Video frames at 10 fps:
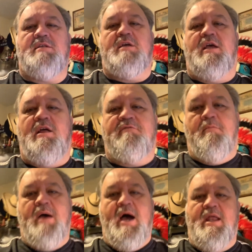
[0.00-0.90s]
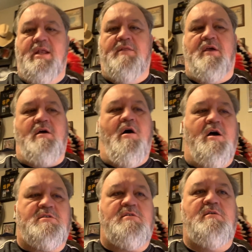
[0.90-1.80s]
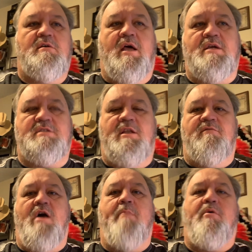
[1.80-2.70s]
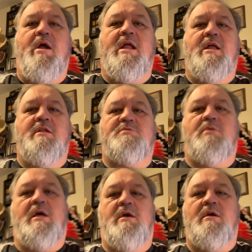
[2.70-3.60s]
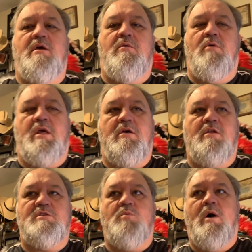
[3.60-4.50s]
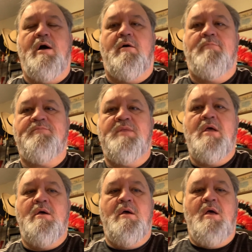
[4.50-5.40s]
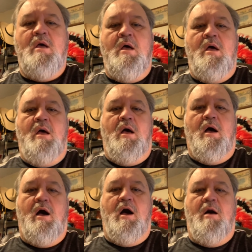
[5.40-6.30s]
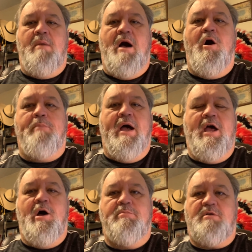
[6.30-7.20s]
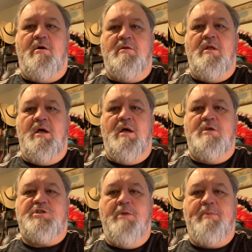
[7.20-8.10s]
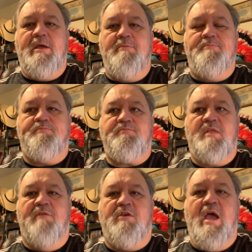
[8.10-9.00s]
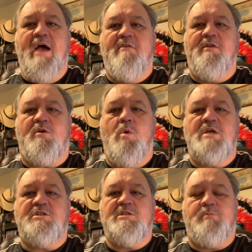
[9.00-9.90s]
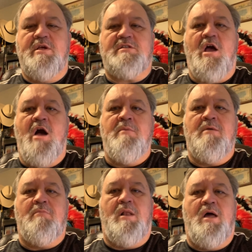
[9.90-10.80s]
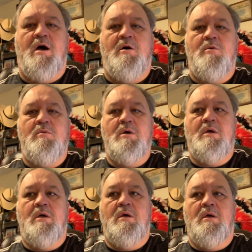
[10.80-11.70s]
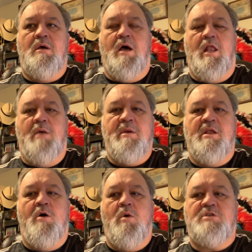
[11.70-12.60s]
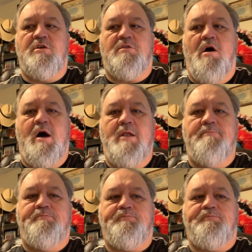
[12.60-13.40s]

say enough about it, and the cost, like I said, of operating it is really really good as well. Um, I hope I helped on uh, shipping. If you have other questions, please comment below. Uh, let me know what you thought.